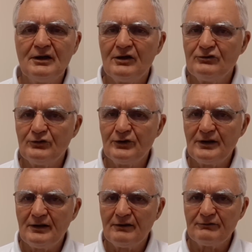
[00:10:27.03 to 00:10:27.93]
enjoy
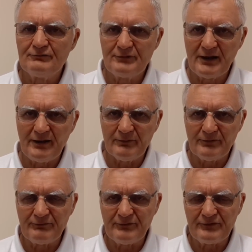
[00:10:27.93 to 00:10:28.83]
a rally with
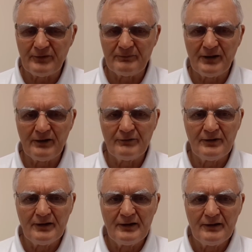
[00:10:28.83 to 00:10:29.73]
some of our
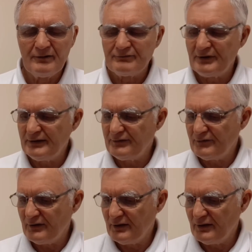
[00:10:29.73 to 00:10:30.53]
friends,